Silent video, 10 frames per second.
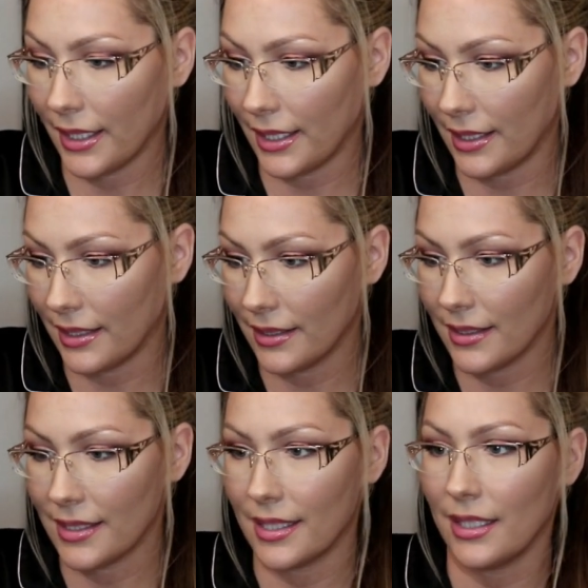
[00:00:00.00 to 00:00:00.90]

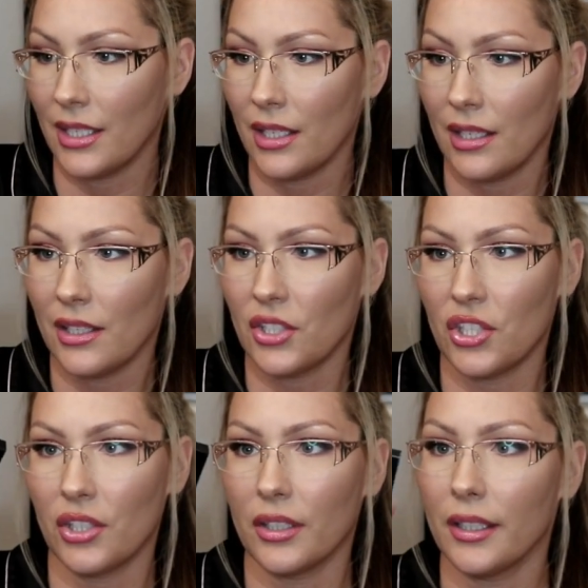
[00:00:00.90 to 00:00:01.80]
is
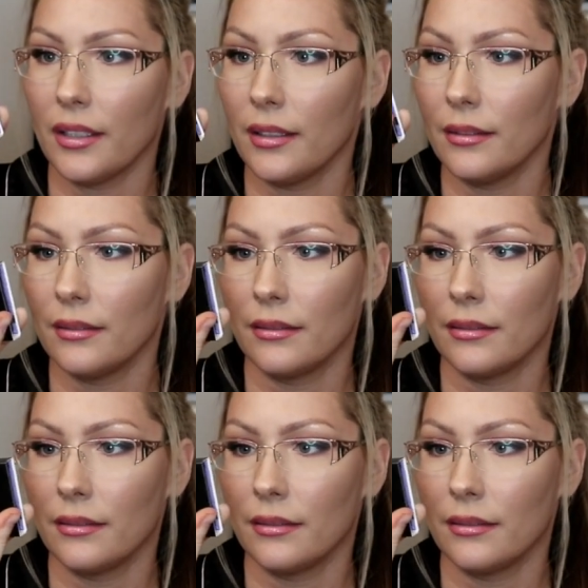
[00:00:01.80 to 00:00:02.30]
sugar.